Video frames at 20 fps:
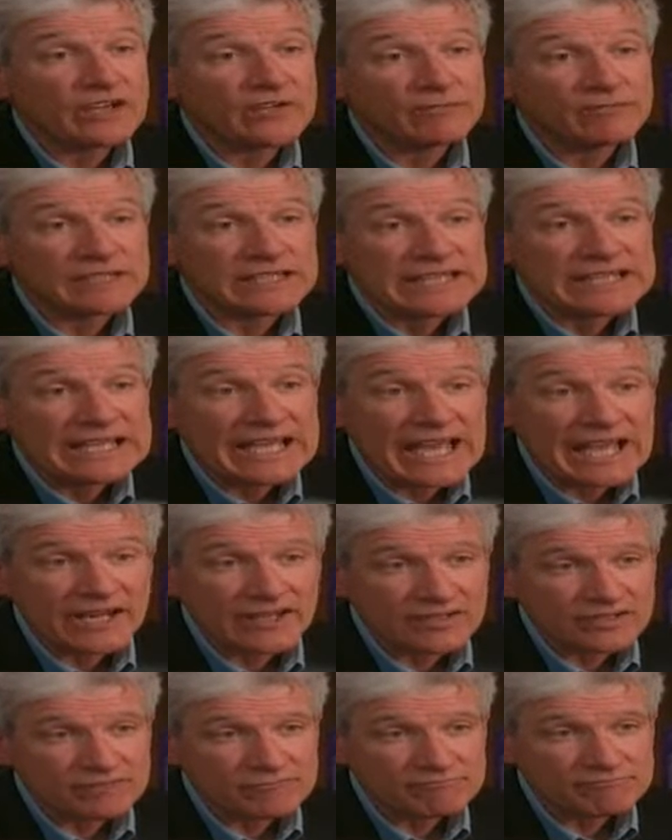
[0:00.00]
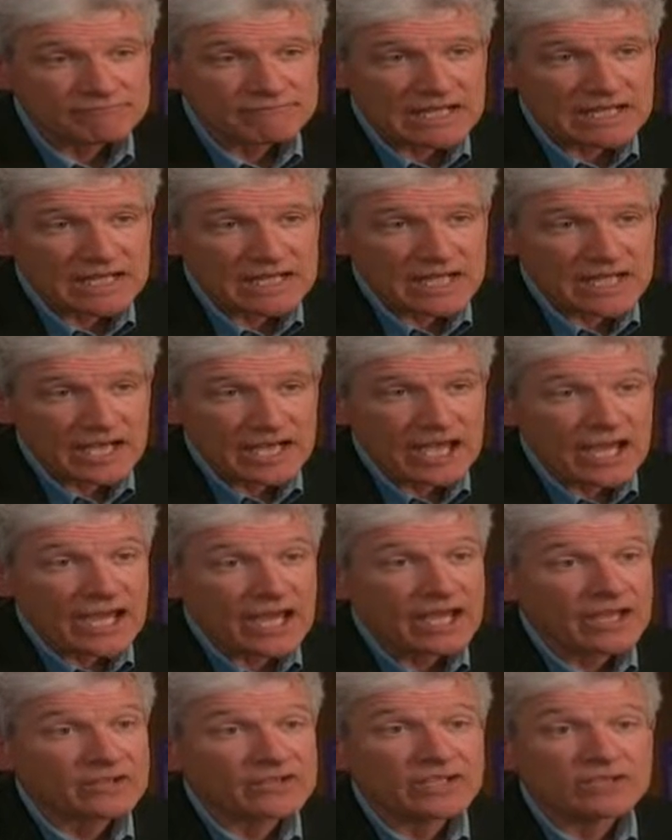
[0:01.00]
to flee Canada
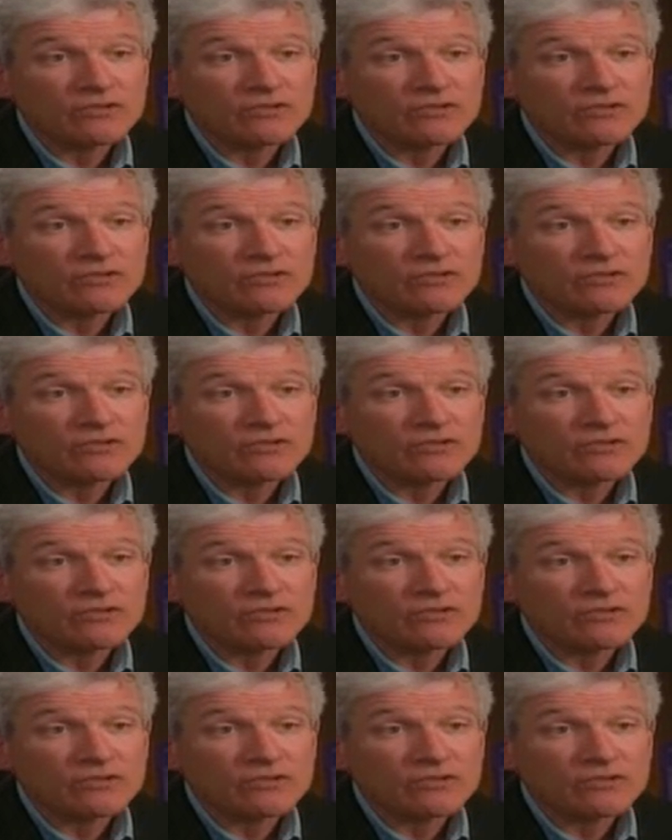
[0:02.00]
and he